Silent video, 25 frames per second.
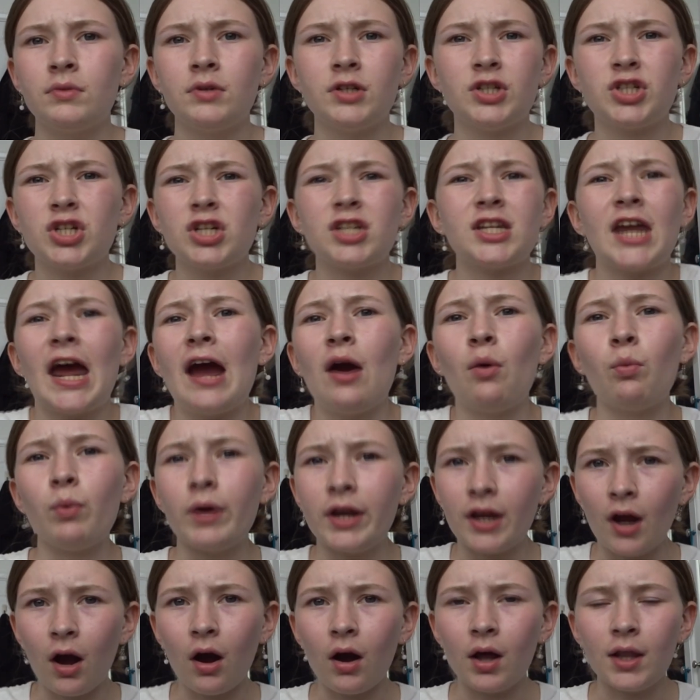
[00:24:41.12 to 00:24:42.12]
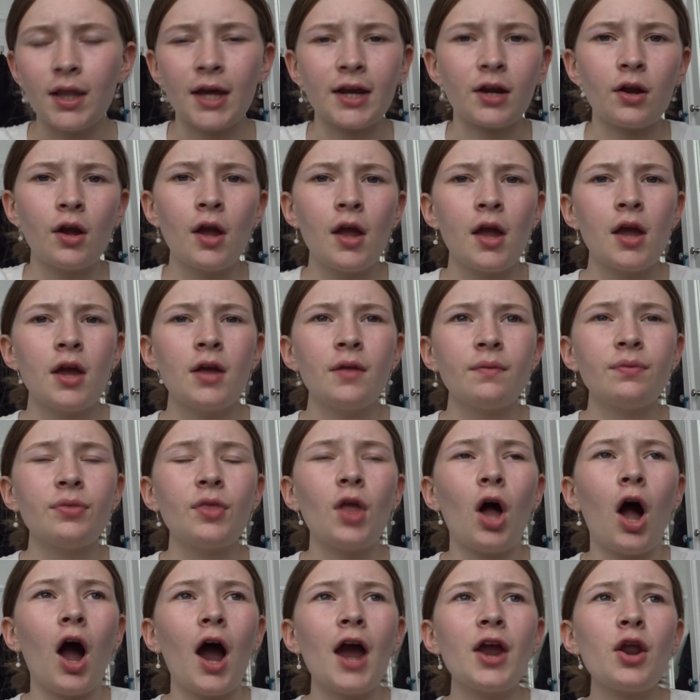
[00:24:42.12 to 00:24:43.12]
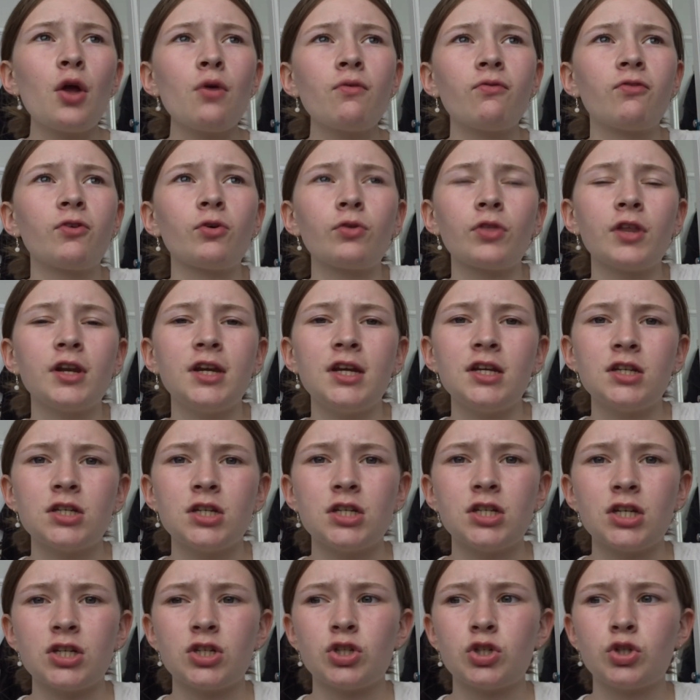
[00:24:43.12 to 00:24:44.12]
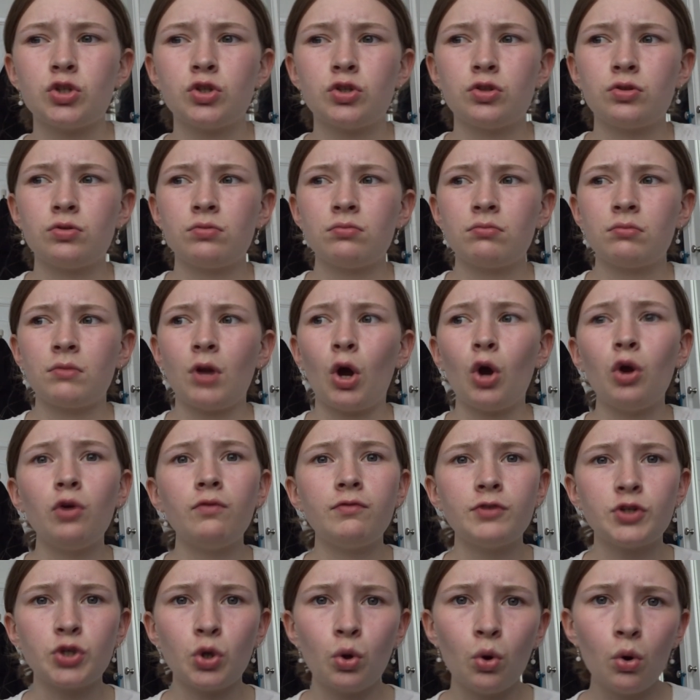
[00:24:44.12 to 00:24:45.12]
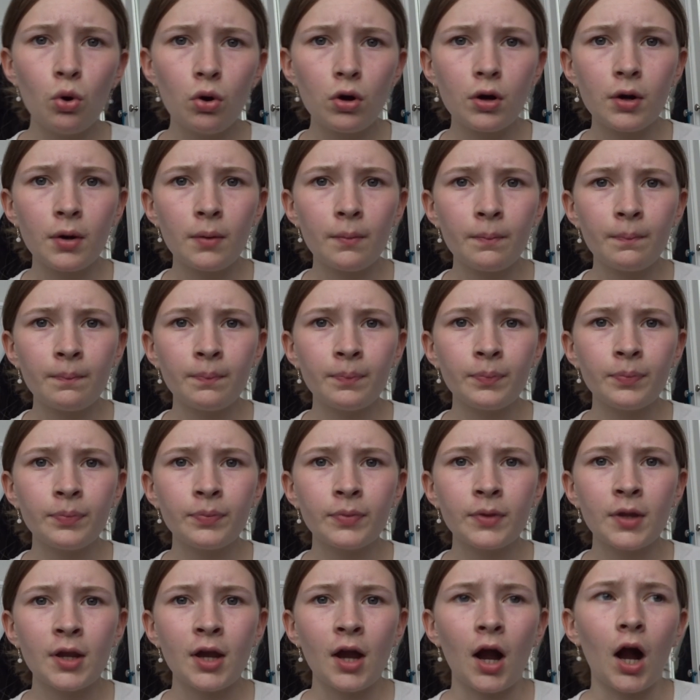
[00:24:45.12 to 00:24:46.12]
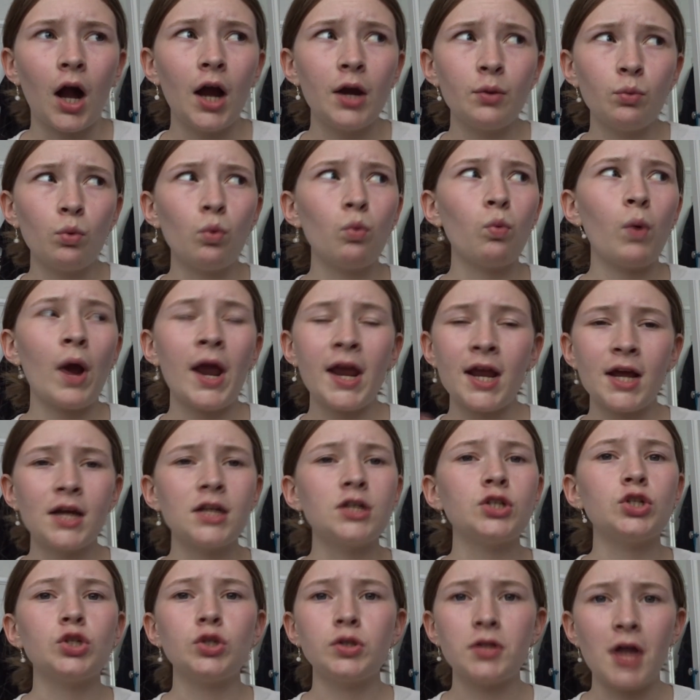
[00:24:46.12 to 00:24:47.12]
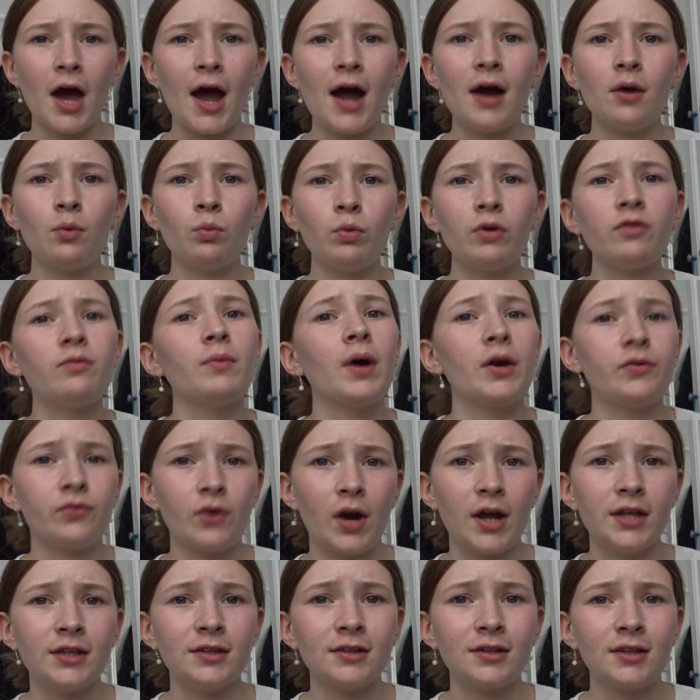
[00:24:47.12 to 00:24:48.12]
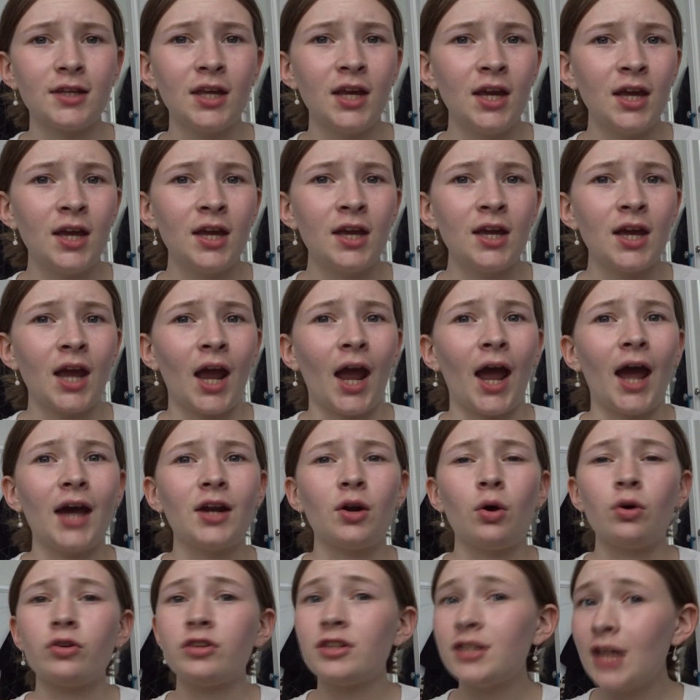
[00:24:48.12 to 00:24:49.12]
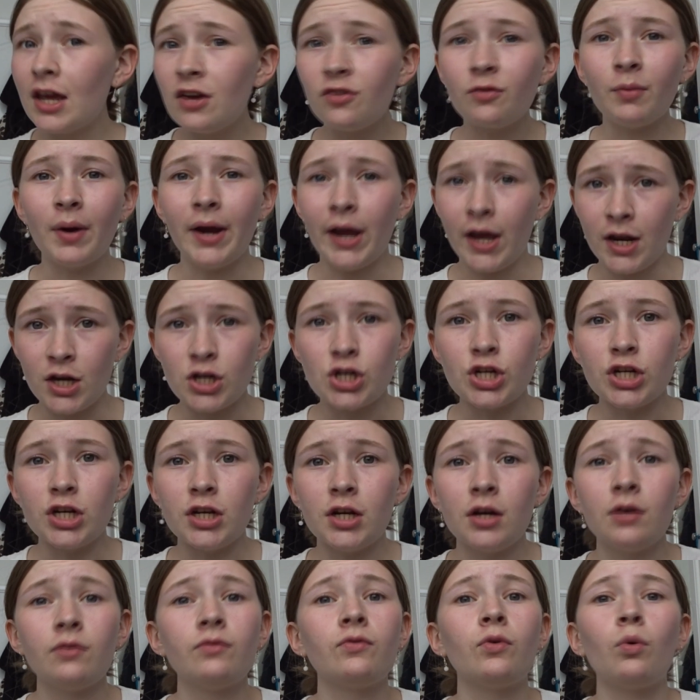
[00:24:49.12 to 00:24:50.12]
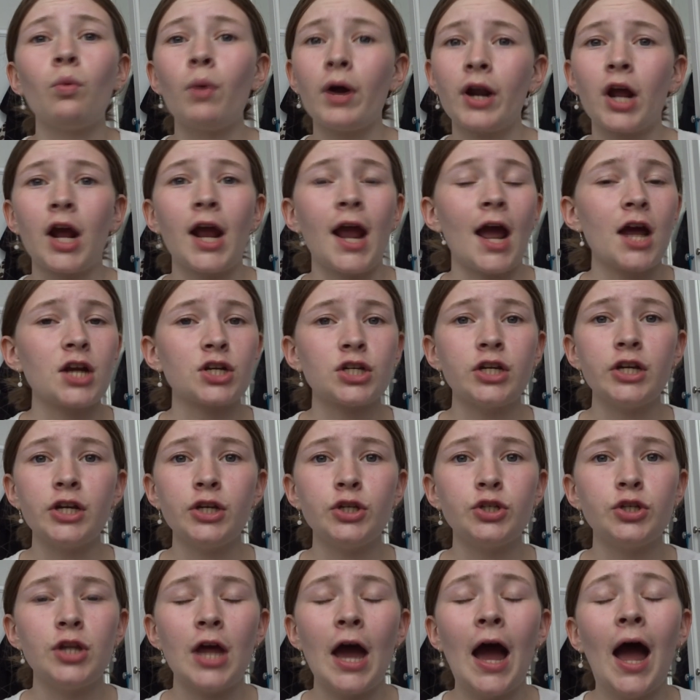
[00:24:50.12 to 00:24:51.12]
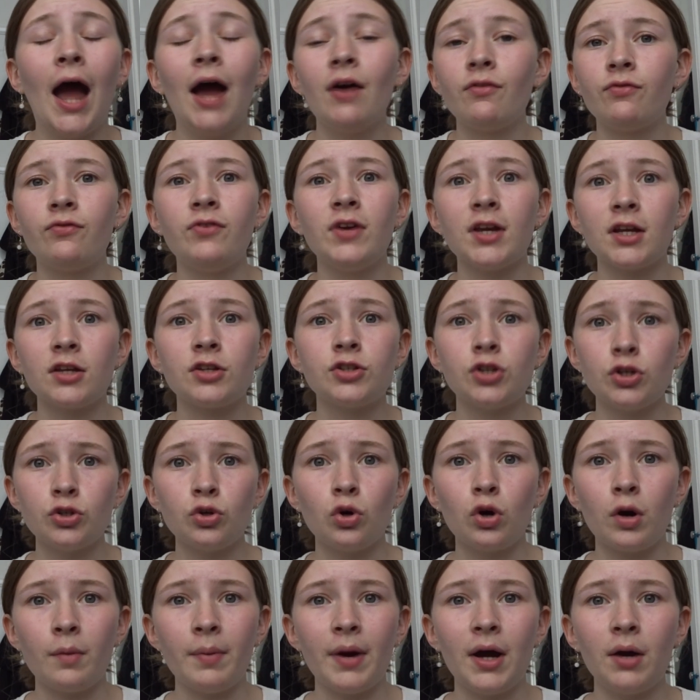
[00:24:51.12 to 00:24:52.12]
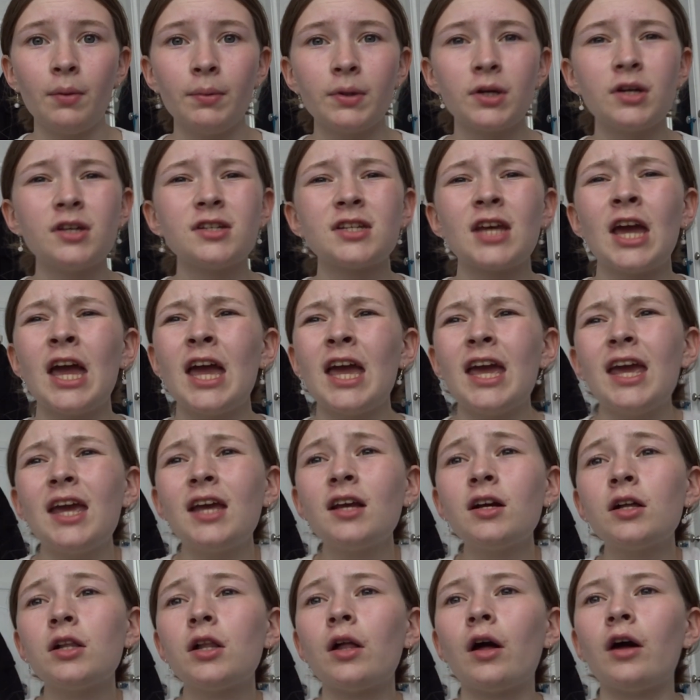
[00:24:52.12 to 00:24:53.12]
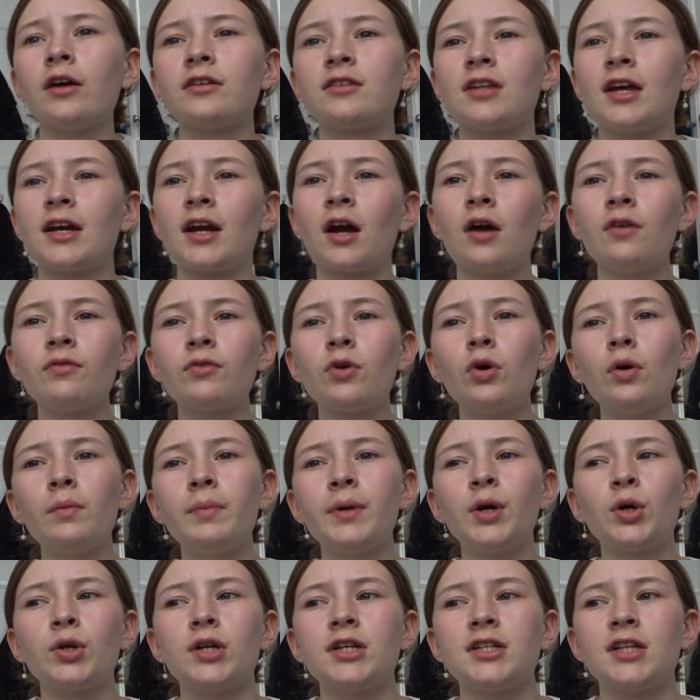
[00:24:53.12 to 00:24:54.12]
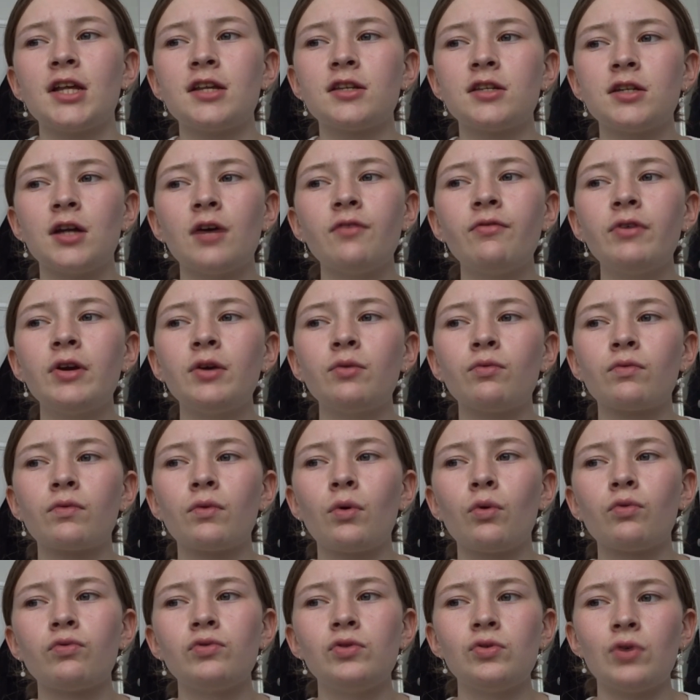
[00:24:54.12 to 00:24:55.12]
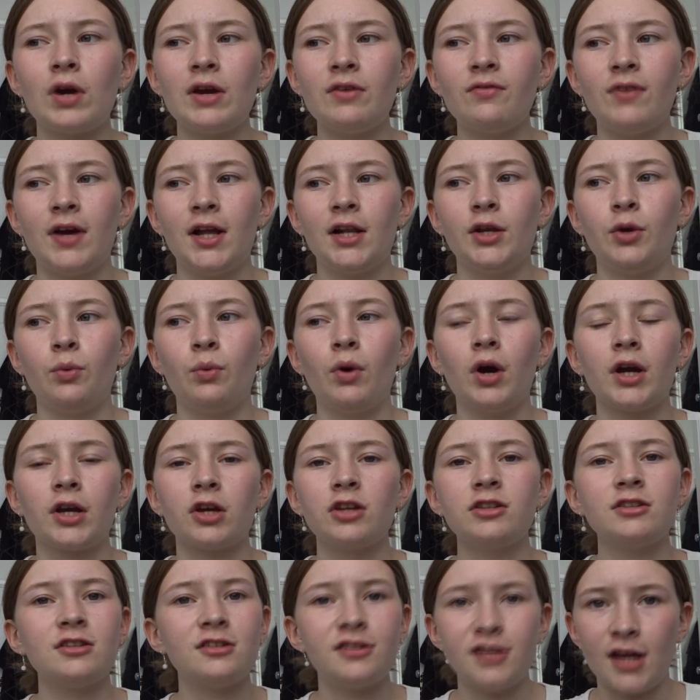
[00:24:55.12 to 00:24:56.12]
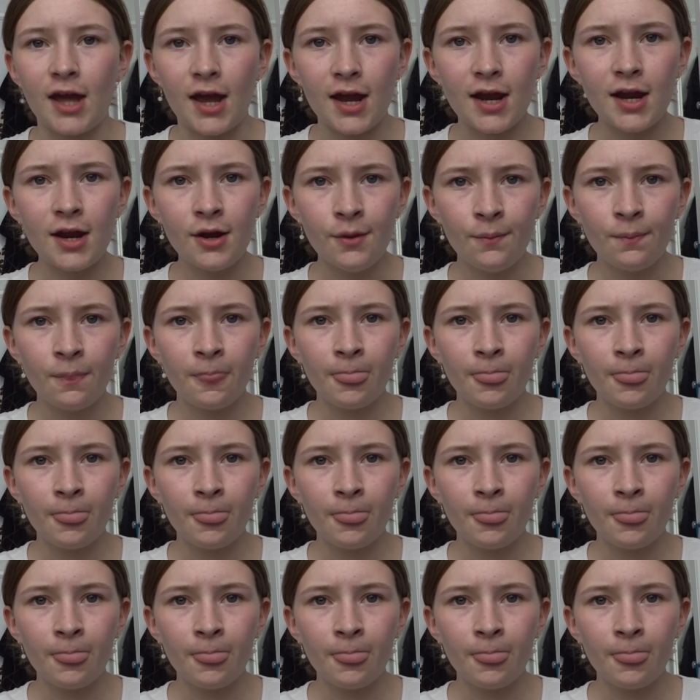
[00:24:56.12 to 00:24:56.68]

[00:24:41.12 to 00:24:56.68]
just how we are. Like, I don't feel the need to just over talk. I will wait and do that with my friends. and I'll save my energy for when I actually have things to talk about. Because in class, like, I've got to be honest, there's nothing of great value I could say